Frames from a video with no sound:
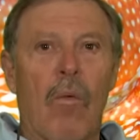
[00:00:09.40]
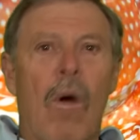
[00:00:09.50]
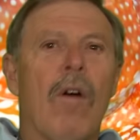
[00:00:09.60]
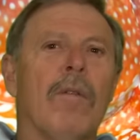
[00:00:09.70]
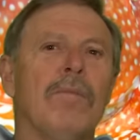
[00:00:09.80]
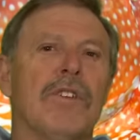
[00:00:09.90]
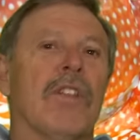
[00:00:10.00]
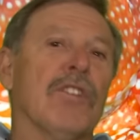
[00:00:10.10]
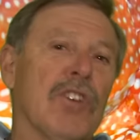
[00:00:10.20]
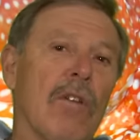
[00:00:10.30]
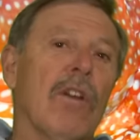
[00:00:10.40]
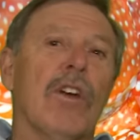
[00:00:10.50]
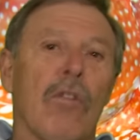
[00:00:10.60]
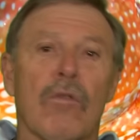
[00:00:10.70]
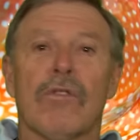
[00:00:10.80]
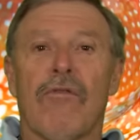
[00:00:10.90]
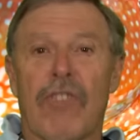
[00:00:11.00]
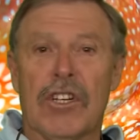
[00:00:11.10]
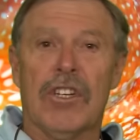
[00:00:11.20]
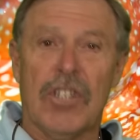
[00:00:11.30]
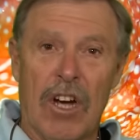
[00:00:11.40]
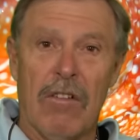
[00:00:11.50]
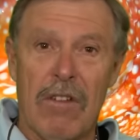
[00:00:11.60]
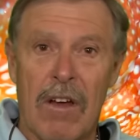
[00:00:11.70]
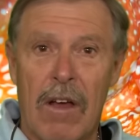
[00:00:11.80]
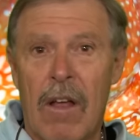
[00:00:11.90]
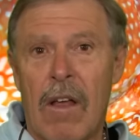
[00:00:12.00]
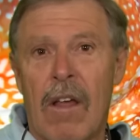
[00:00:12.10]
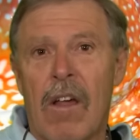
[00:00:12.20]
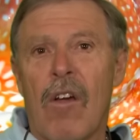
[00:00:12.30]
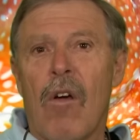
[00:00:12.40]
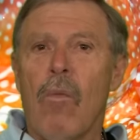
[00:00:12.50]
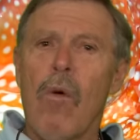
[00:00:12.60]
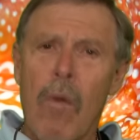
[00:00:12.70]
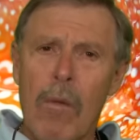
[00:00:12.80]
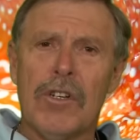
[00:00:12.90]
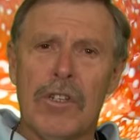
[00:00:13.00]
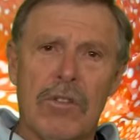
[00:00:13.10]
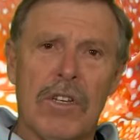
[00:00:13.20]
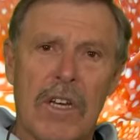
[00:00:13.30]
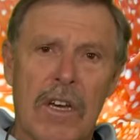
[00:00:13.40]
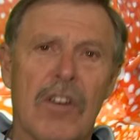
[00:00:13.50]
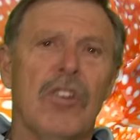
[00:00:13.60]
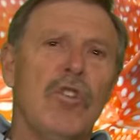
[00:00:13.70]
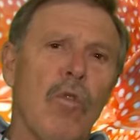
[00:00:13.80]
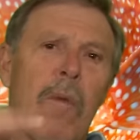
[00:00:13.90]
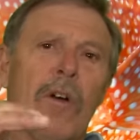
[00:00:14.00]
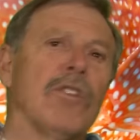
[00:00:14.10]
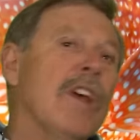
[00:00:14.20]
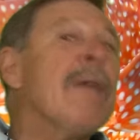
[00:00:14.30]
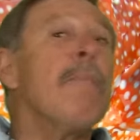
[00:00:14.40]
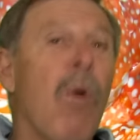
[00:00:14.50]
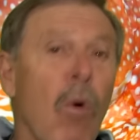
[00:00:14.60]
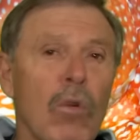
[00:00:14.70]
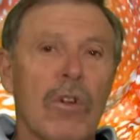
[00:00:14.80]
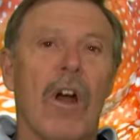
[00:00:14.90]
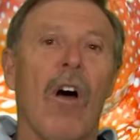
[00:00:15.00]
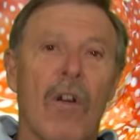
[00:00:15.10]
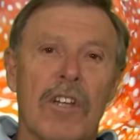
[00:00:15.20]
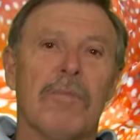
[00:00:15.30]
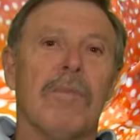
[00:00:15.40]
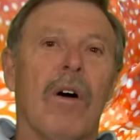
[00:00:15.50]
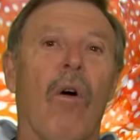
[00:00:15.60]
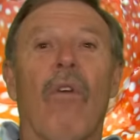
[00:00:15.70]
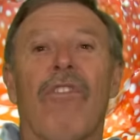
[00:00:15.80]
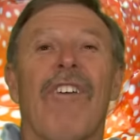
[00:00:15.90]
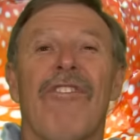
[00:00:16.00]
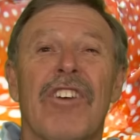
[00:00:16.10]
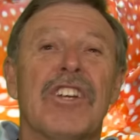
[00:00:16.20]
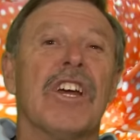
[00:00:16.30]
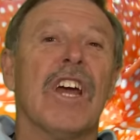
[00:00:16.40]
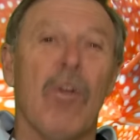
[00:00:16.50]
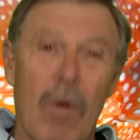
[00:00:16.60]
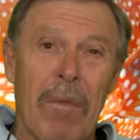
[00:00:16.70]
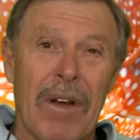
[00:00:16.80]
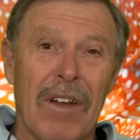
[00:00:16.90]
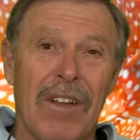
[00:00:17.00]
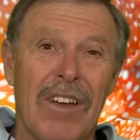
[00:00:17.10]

Welcome to the Totally Awesome Fishing Show. Well, what would you think is your most important item of fishing equipment?